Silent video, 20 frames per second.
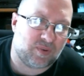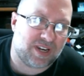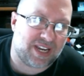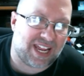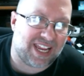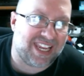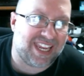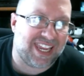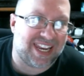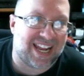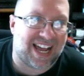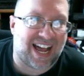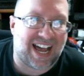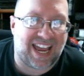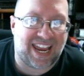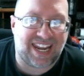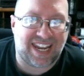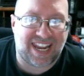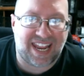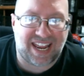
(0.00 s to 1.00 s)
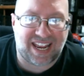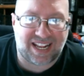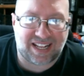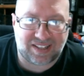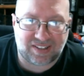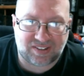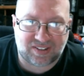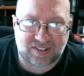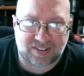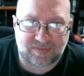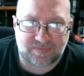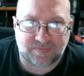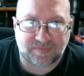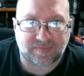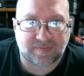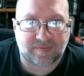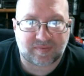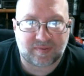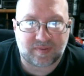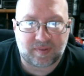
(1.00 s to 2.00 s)
I get INADs,
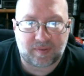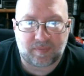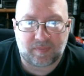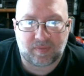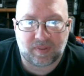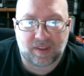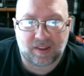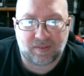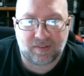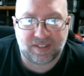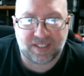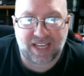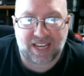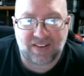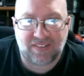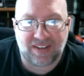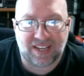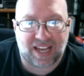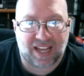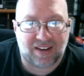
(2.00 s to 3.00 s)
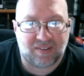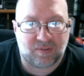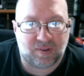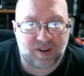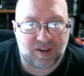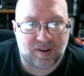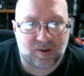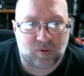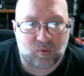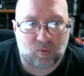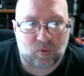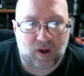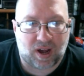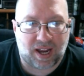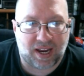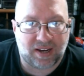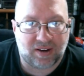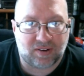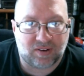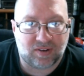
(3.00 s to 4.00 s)
I haven't gotten one in a while.
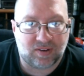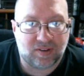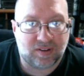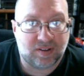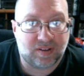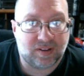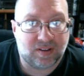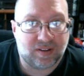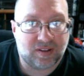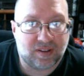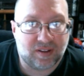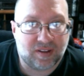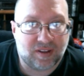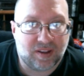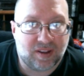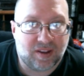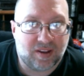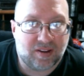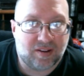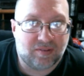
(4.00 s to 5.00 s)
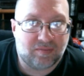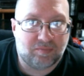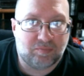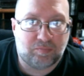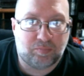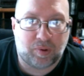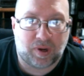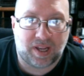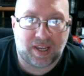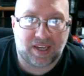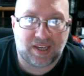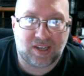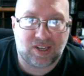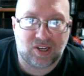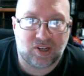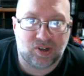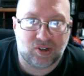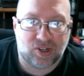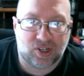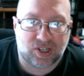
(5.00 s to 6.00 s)
But
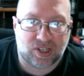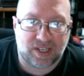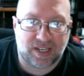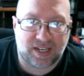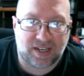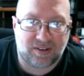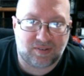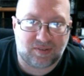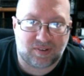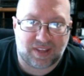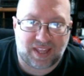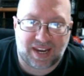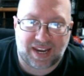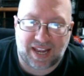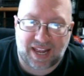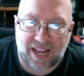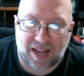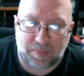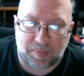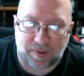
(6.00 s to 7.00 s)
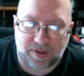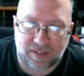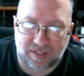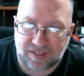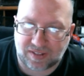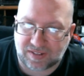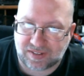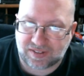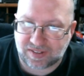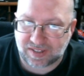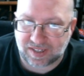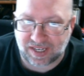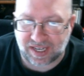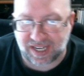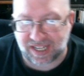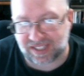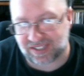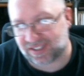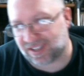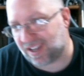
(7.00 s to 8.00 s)
usually when that happens,
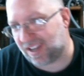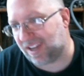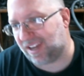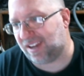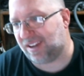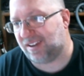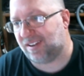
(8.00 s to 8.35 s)
it's like,